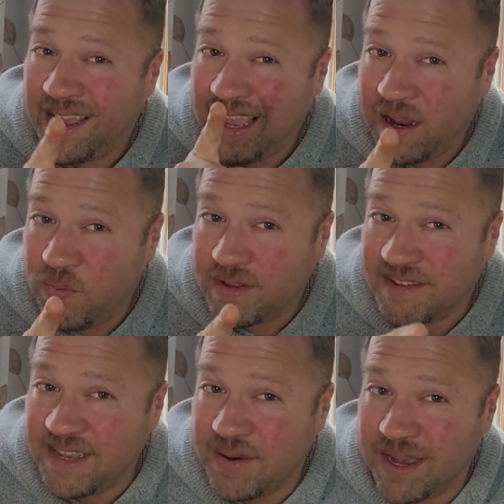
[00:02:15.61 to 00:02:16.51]
and we'll
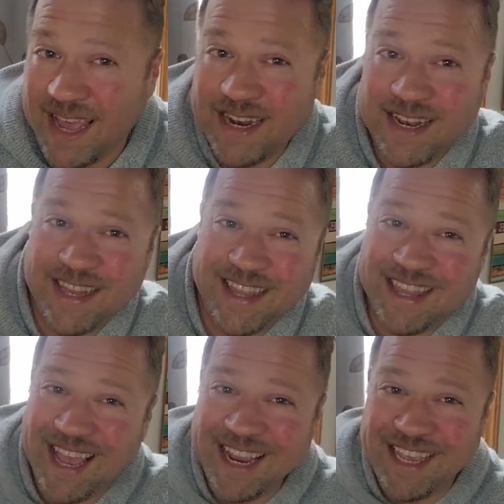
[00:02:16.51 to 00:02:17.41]
see you again.
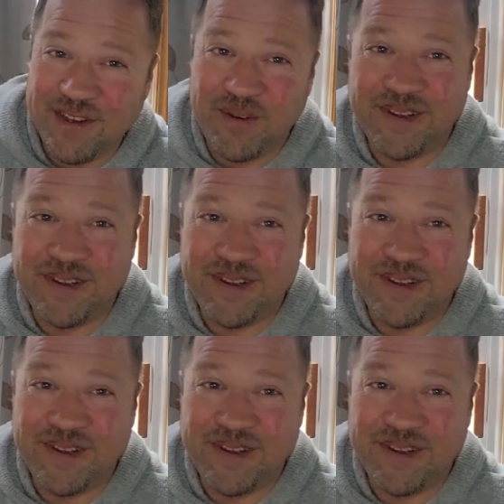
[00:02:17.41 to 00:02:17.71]
Thank you.